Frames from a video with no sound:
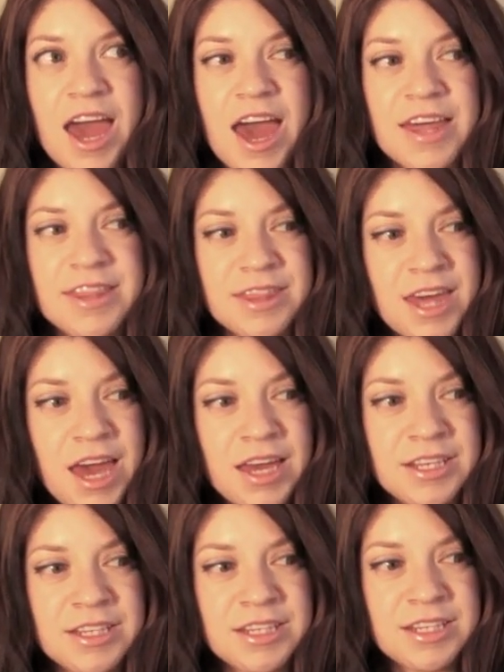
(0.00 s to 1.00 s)
and
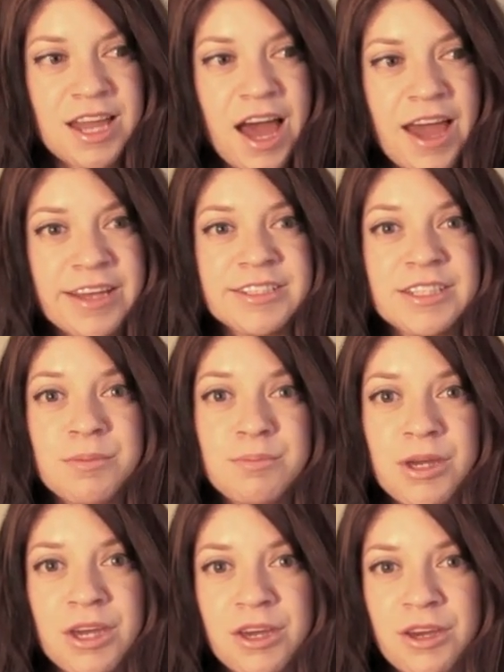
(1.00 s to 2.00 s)
then I ended
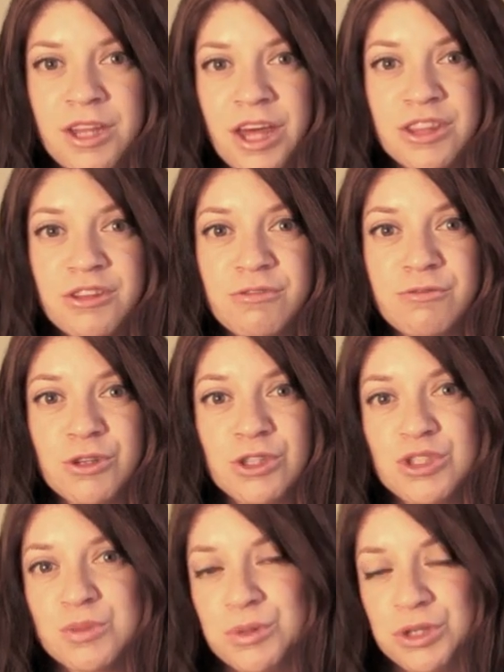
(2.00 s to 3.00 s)
up being like the
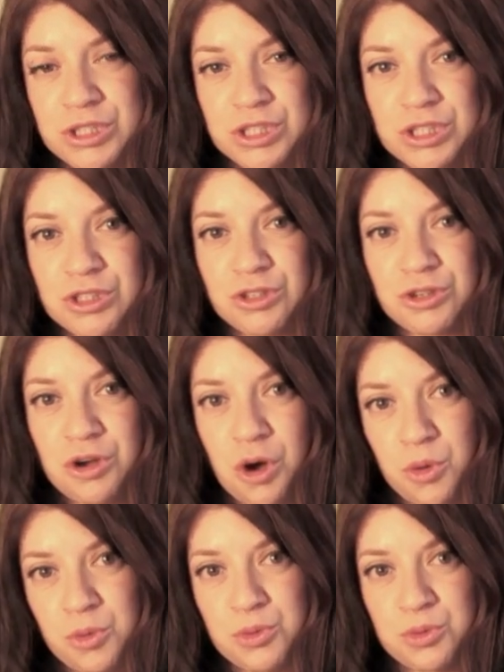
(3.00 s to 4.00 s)
first person to
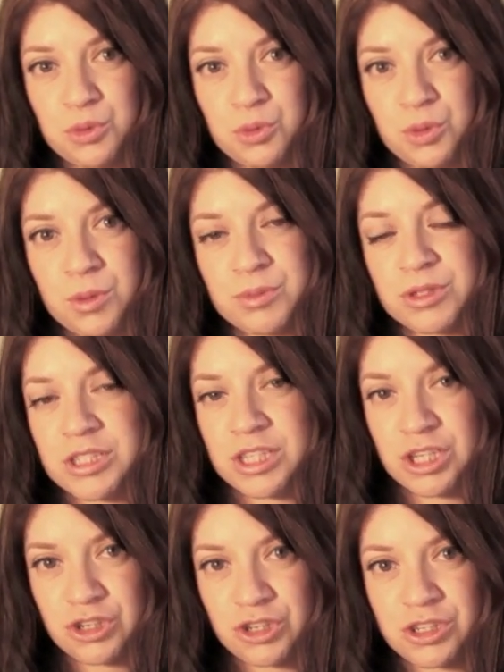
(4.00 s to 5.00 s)
go through the
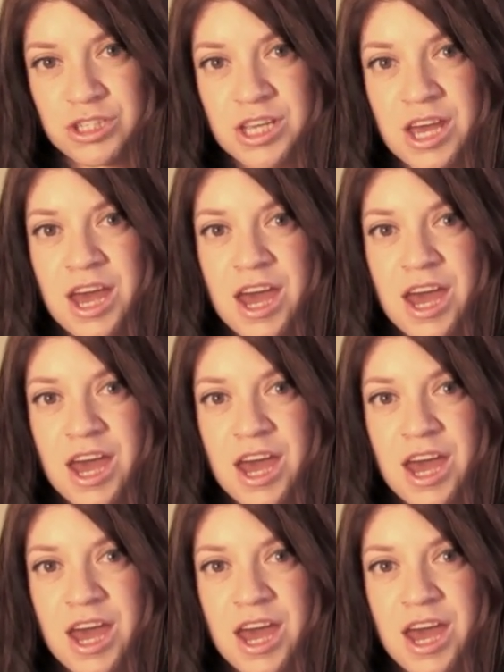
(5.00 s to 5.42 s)
procedures.